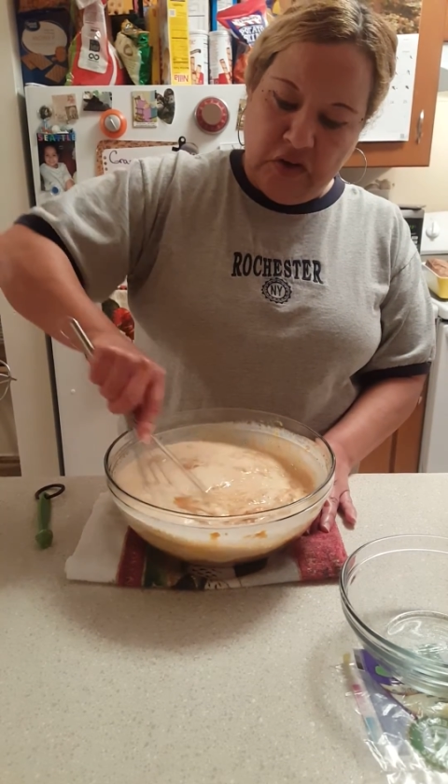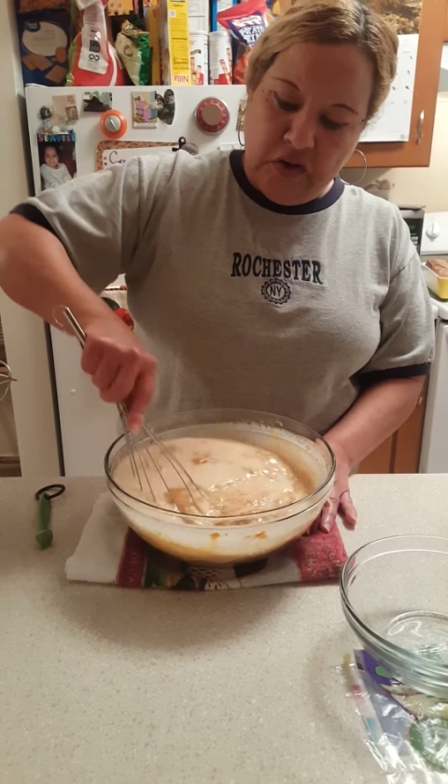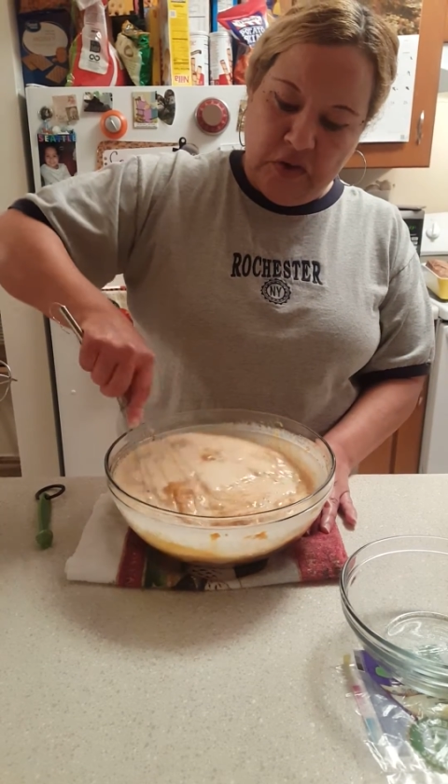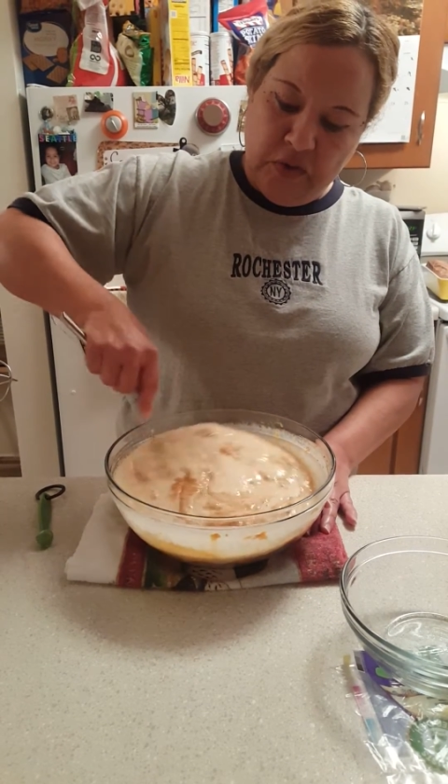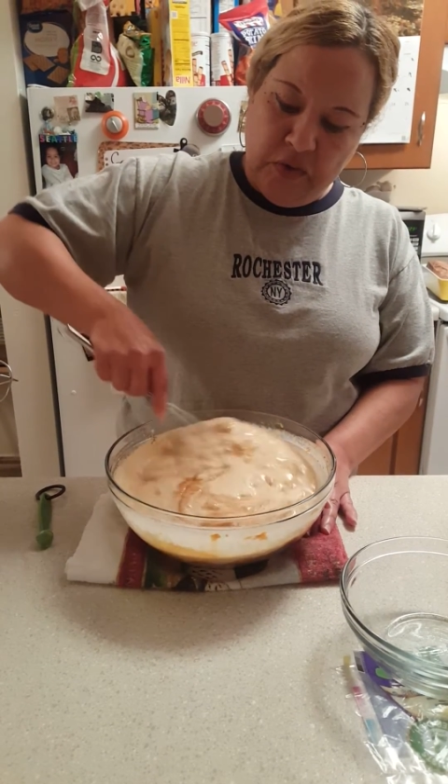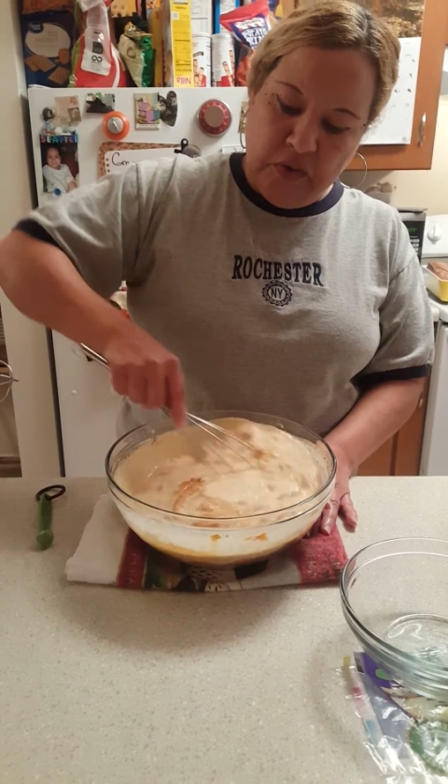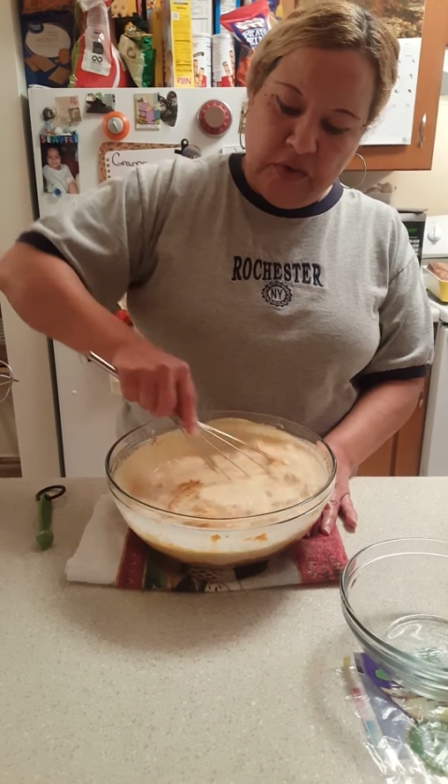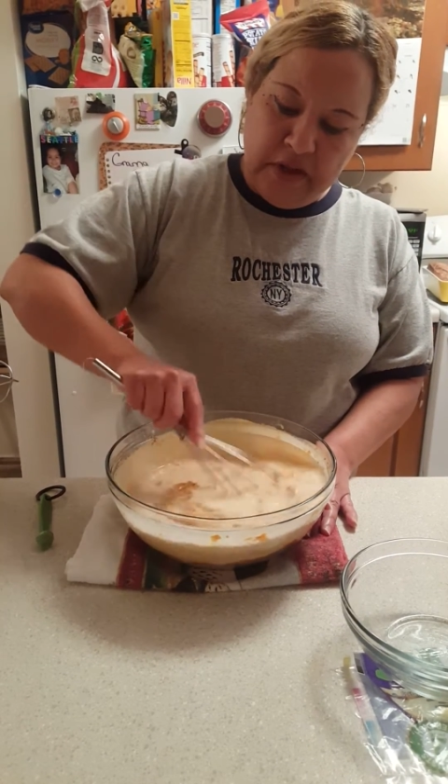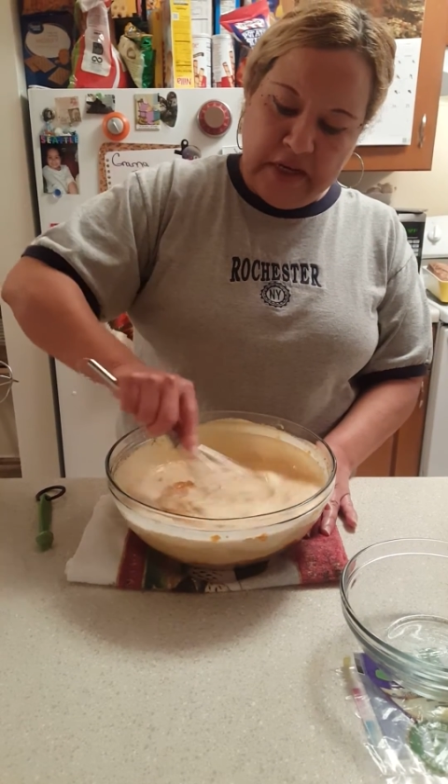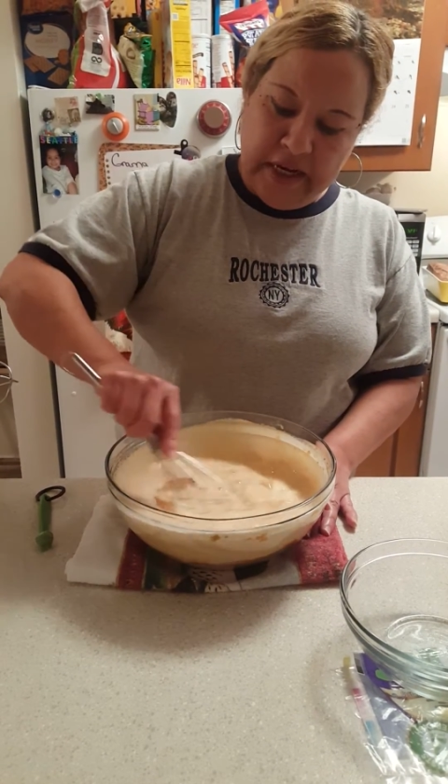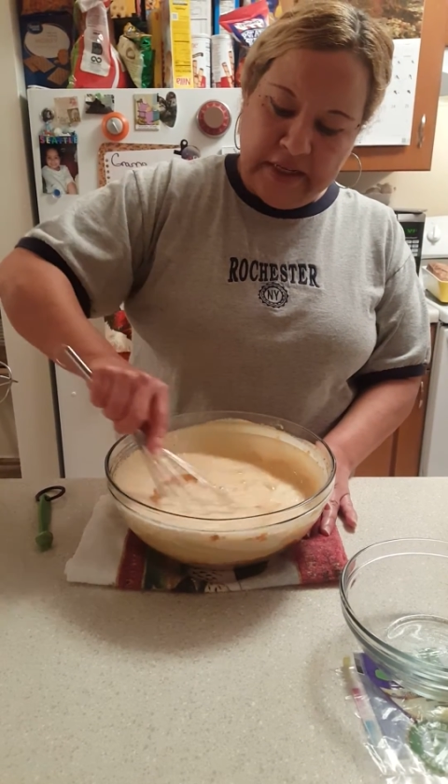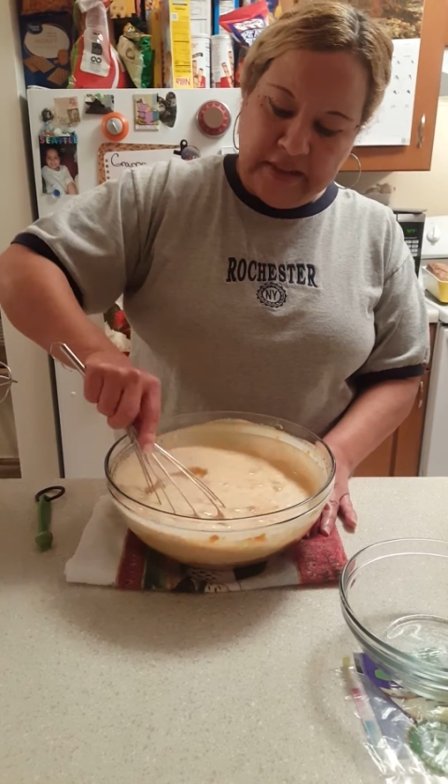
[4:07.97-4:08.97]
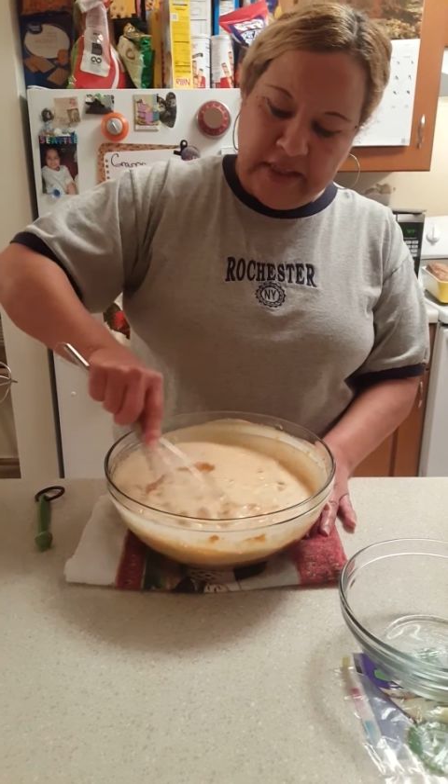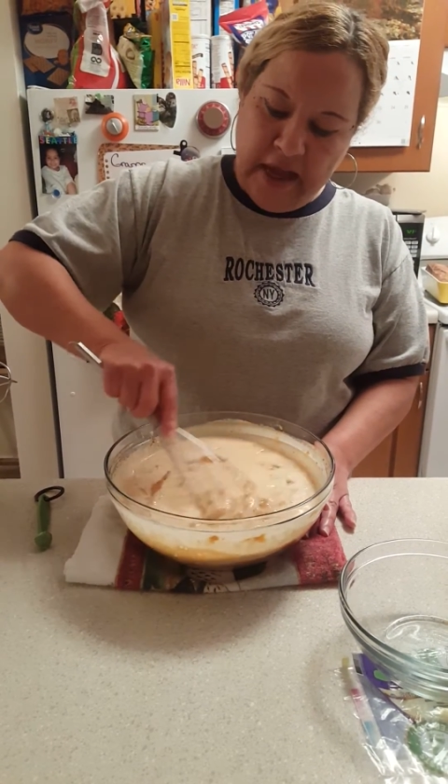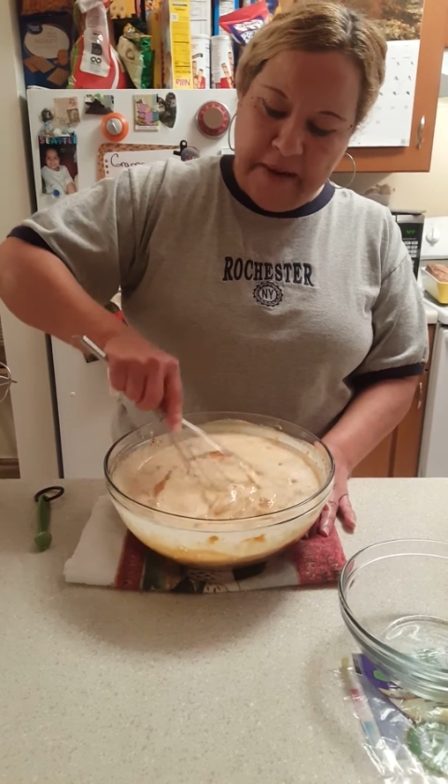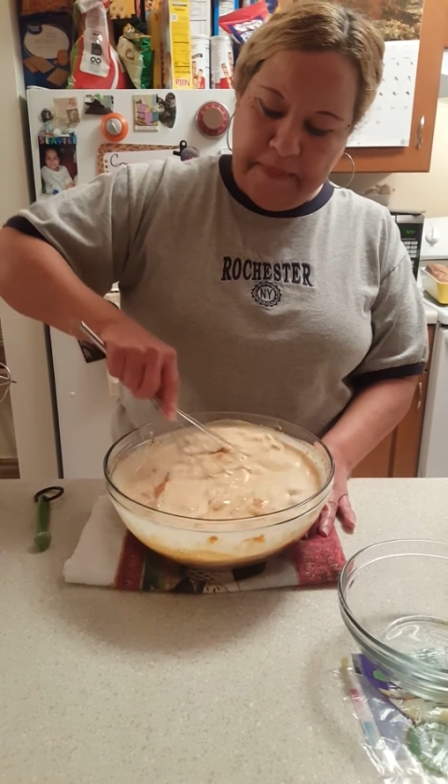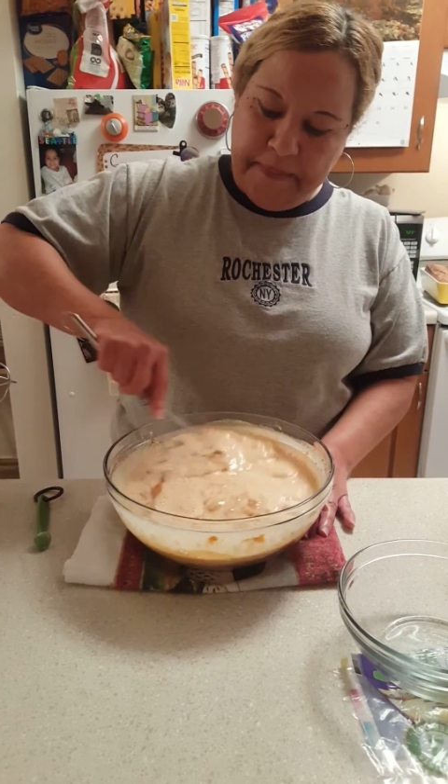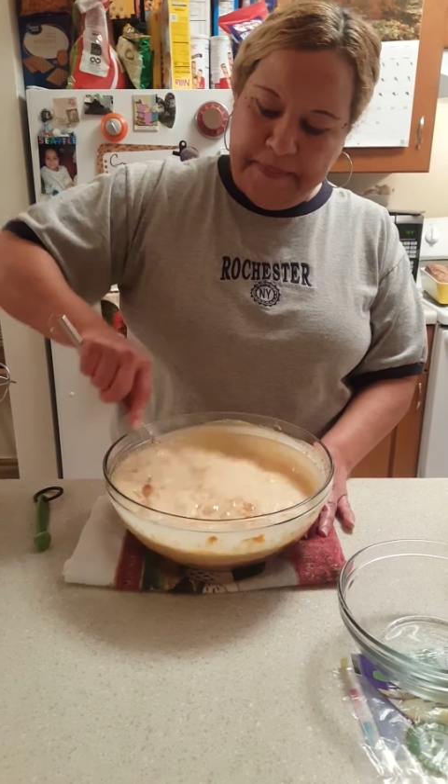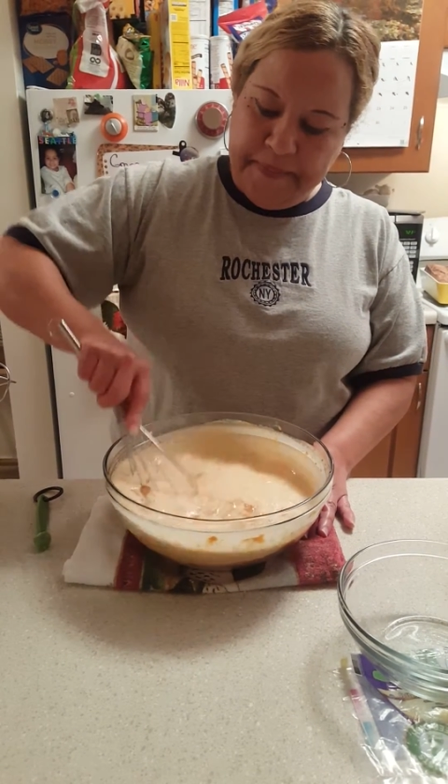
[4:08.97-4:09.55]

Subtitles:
you the next step.